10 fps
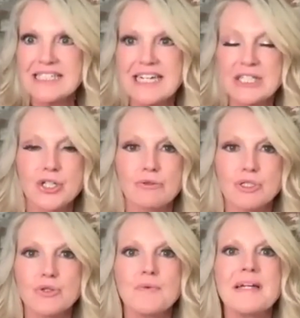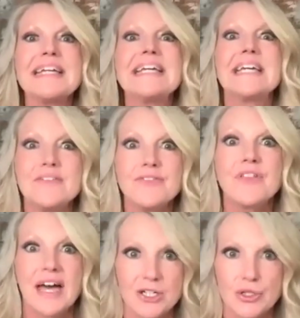that I showed you, we give
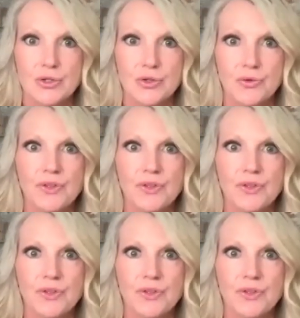that to you.